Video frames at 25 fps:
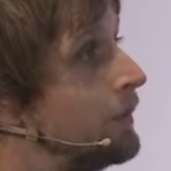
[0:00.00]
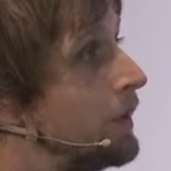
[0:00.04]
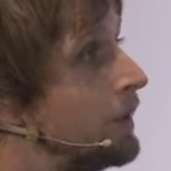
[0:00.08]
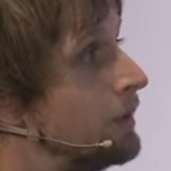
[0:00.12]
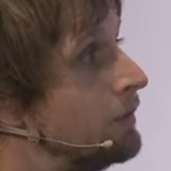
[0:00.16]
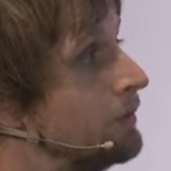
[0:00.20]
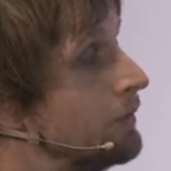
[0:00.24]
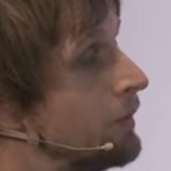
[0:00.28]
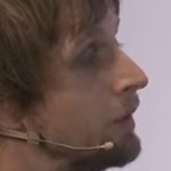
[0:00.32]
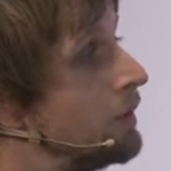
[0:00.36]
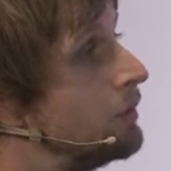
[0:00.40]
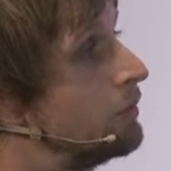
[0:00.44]

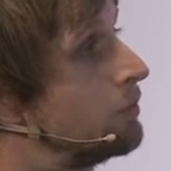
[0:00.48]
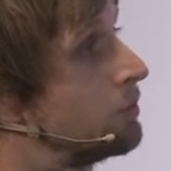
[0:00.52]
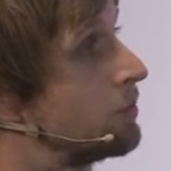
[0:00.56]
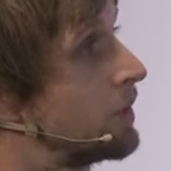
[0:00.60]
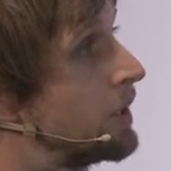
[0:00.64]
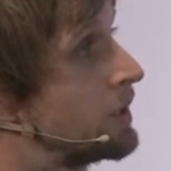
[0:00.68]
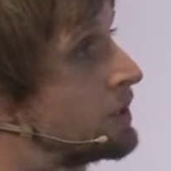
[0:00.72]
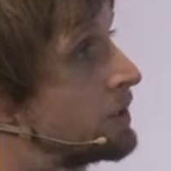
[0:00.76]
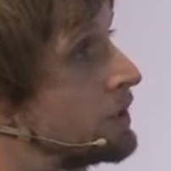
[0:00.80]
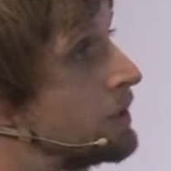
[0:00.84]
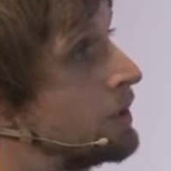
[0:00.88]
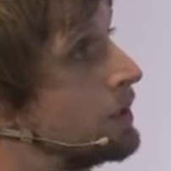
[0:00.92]
of, of
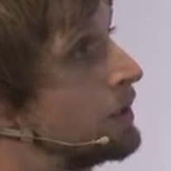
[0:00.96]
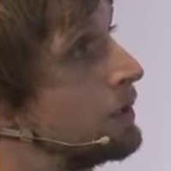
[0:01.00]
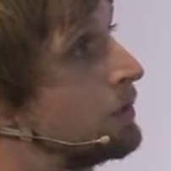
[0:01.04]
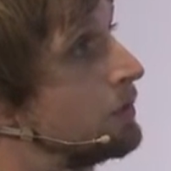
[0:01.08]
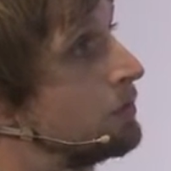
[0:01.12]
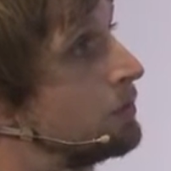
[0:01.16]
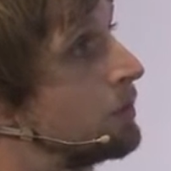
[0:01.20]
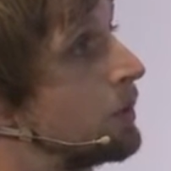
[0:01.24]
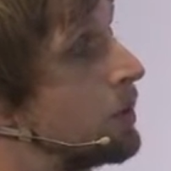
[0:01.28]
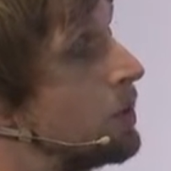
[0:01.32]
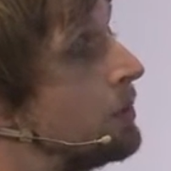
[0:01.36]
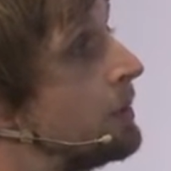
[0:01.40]
pressure
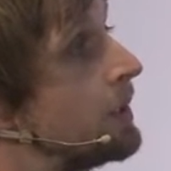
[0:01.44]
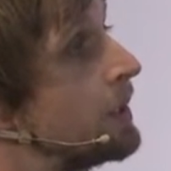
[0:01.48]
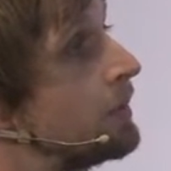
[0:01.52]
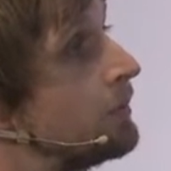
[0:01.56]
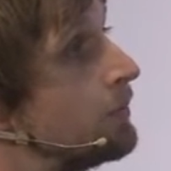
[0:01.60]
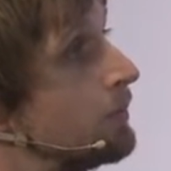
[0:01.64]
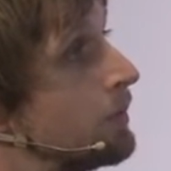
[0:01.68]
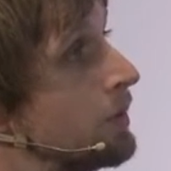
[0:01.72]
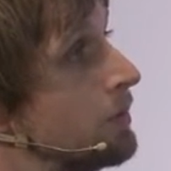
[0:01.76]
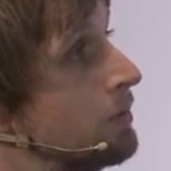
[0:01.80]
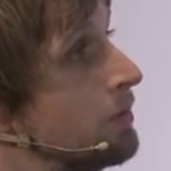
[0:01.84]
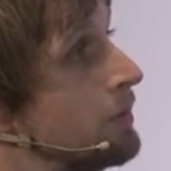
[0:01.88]
coming
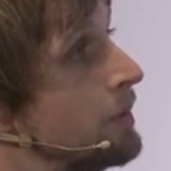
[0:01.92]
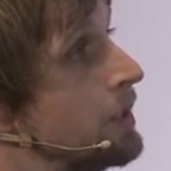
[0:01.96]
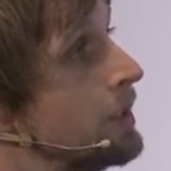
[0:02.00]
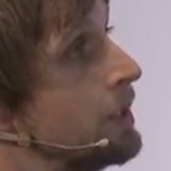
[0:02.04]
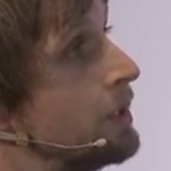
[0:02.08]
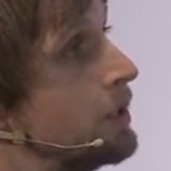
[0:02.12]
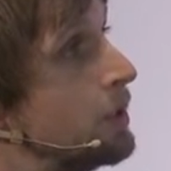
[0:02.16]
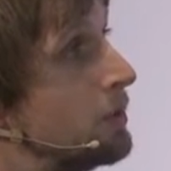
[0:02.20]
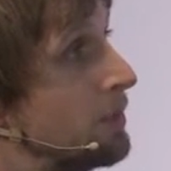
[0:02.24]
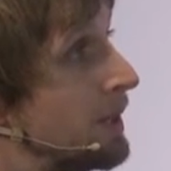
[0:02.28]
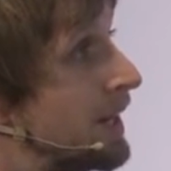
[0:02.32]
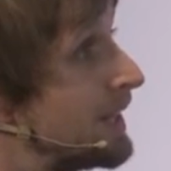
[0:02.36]
from uh,
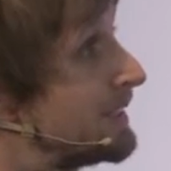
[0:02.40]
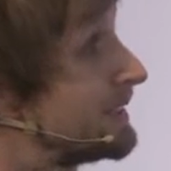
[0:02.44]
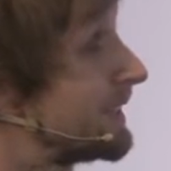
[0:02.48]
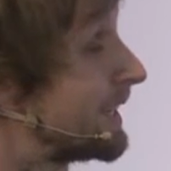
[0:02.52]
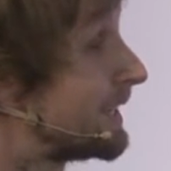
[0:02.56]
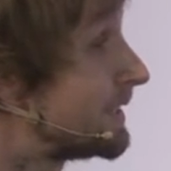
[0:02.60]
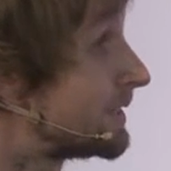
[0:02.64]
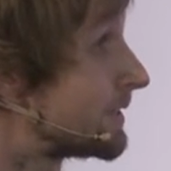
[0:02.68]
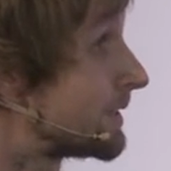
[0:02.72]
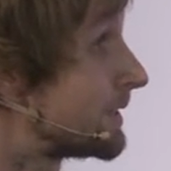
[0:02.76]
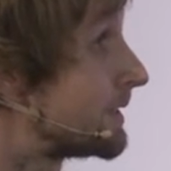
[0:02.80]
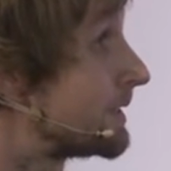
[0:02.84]

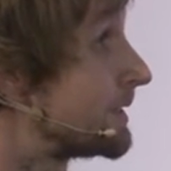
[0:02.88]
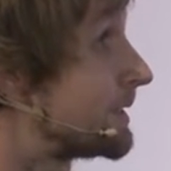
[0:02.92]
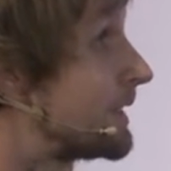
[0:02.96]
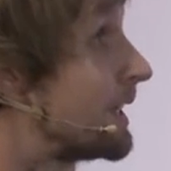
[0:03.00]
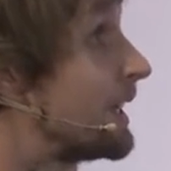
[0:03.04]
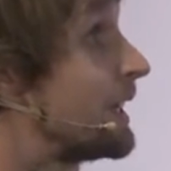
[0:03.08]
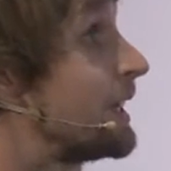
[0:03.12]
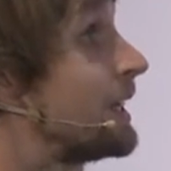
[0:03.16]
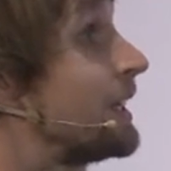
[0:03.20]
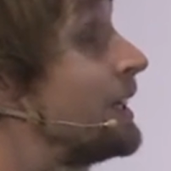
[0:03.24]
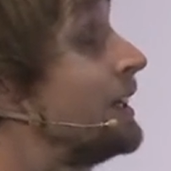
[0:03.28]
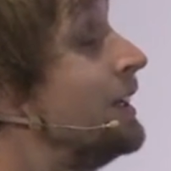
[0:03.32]
urbanization,
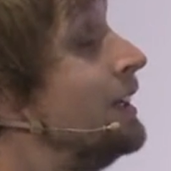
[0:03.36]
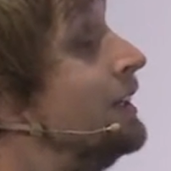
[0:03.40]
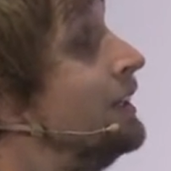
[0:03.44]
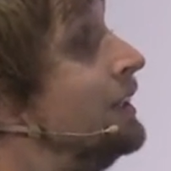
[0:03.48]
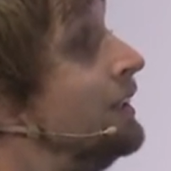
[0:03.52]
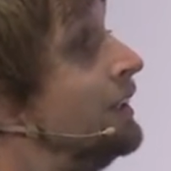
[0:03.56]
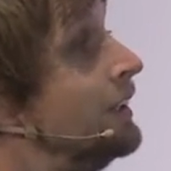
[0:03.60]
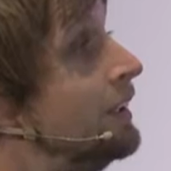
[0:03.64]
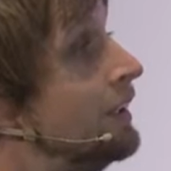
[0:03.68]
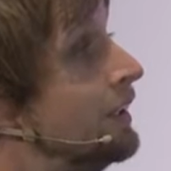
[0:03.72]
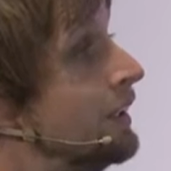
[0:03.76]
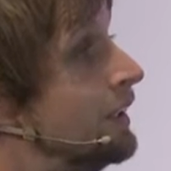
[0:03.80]
say.
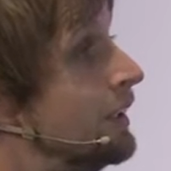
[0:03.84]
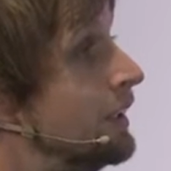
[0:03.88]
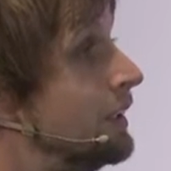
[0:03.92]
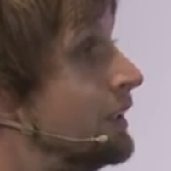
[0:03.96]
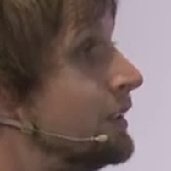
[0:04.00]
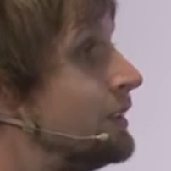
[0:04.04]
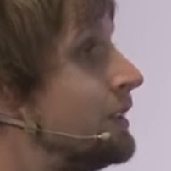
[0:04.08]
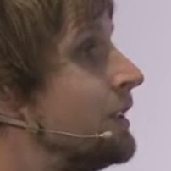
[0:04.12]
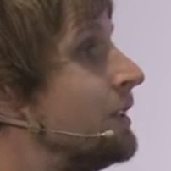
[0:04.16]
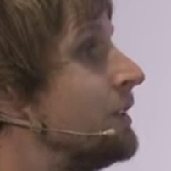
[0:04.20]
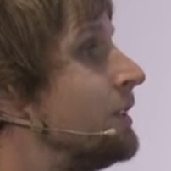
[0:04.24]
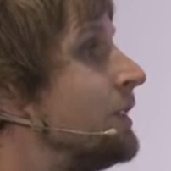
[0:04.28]

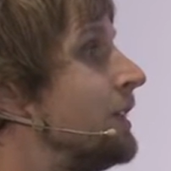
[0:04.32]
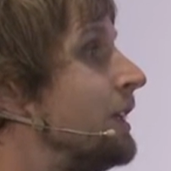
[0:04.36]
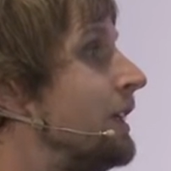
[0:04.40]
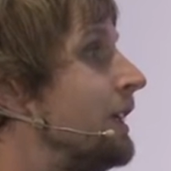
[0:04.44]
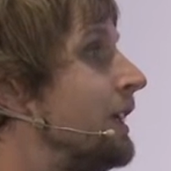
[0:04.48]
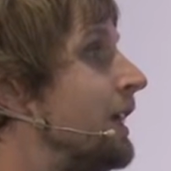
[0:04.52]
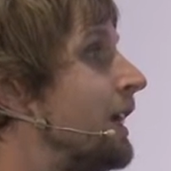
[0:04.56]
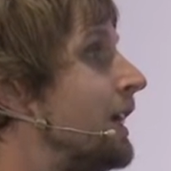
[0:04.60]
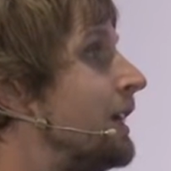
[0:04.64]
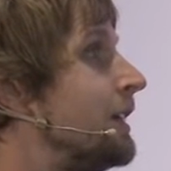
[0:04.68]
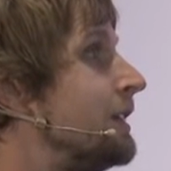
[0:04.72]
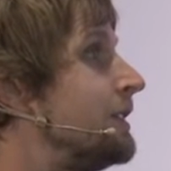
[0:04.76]
So
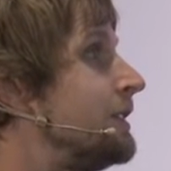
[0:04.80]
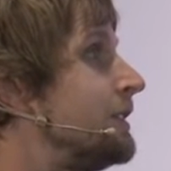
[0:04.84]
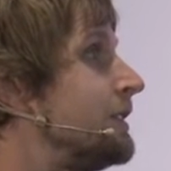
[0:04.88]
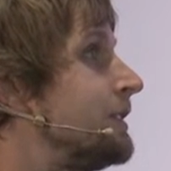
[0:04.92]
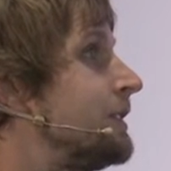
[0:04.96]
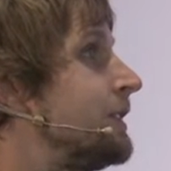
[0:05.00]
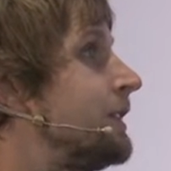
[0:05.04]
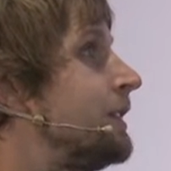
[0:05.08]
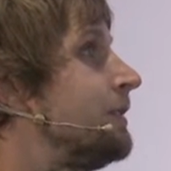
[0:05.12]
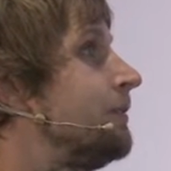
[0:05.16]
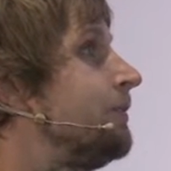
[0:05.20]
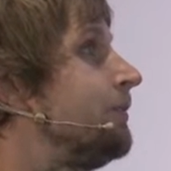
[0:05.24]
yeah,
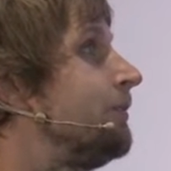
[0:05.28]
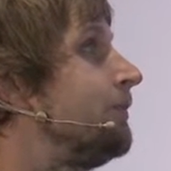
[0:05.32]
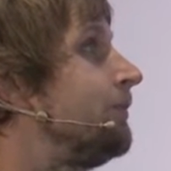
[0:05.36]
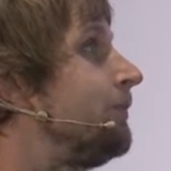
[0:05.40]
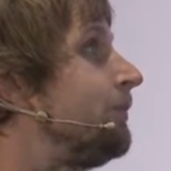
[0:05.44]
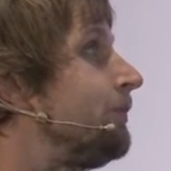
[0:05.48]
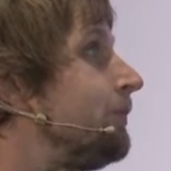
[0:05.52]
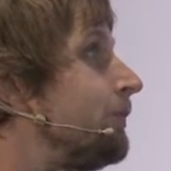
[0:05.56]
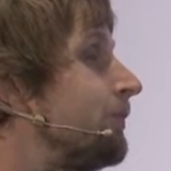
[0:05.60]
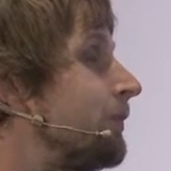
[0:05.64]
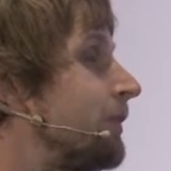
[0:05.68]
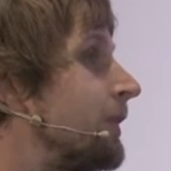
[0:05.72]
it's
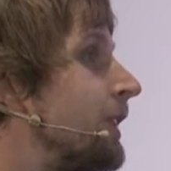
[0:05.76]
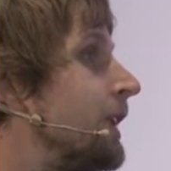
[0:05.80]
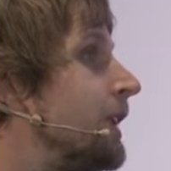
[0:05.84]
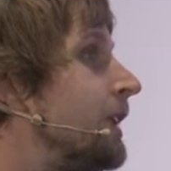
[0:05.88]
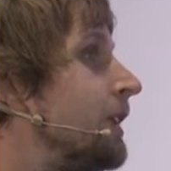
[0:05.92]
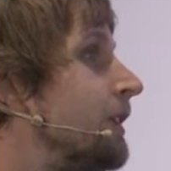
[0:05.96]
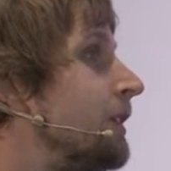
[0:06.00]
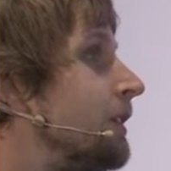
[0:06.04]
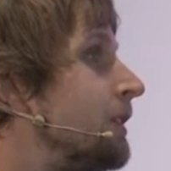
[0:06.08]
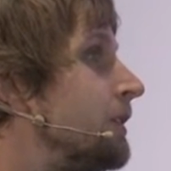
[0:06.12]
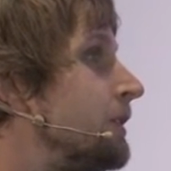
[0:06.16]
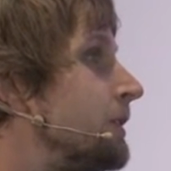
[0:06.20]
um,
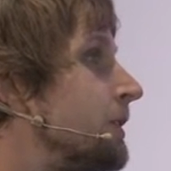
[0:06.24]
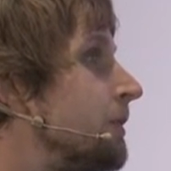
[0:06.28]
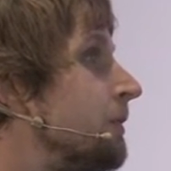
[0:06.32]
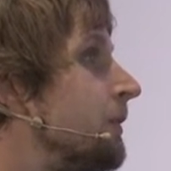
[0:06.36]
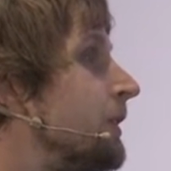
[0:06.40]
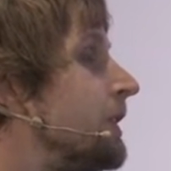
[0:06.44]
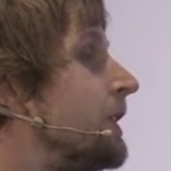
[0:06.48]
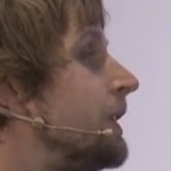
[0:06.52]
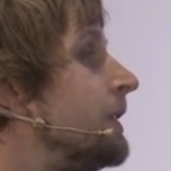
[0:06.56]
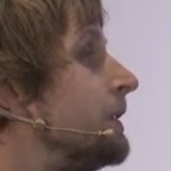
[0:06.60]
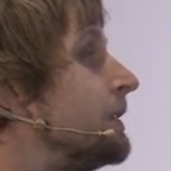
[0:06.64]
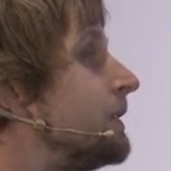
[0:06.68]

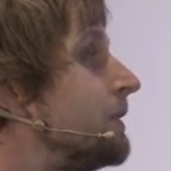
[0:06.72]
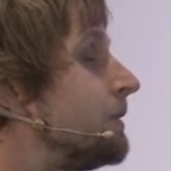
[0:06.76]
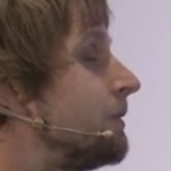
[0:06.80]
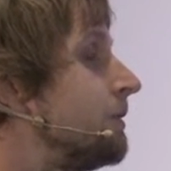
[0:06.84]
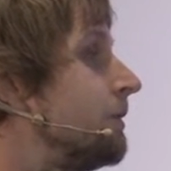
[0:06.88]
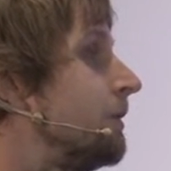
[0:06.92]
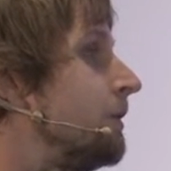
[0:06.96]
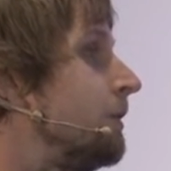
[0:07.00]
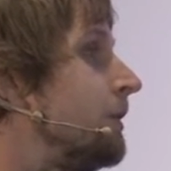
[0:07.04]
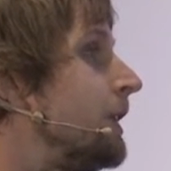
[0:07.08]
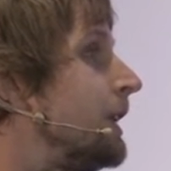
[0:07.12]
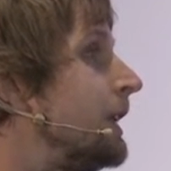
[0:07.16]
something that's
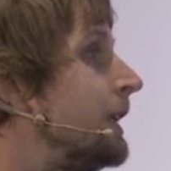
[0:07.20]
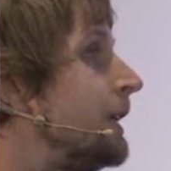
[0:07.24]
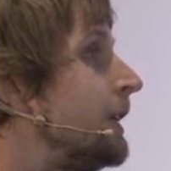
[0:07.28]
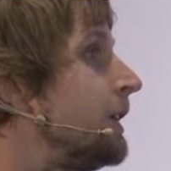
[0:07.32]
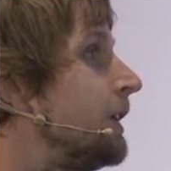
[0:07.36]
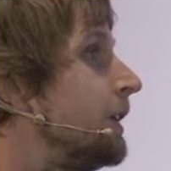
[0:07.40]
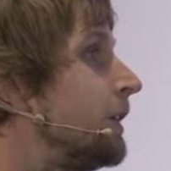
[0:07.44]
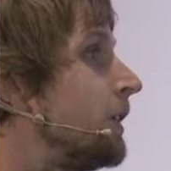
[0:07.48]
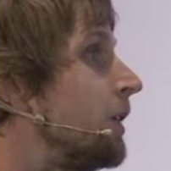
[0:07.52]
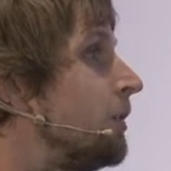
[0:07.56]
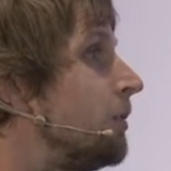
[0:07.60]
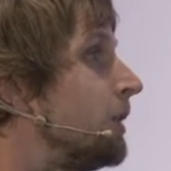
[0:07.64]

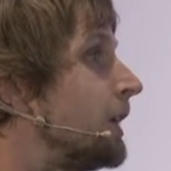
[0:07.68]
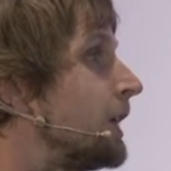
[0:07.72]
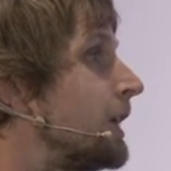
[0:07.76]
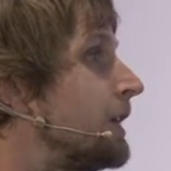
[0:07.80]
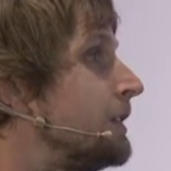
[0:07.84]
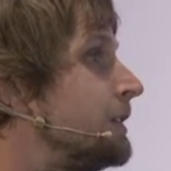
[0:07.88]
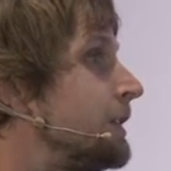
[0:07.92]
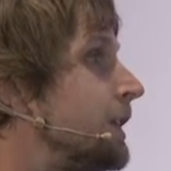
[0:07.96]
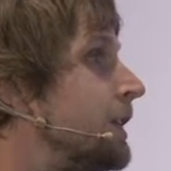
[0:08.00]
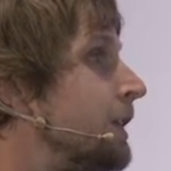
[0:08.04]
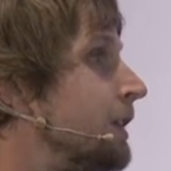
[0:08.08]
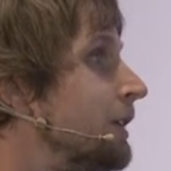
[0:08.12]
really
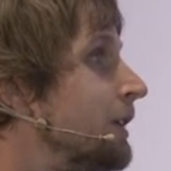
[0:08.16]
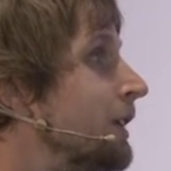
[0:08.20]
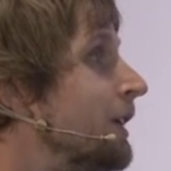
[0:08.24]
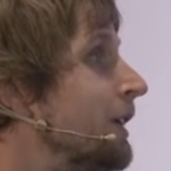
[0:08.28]
complicated.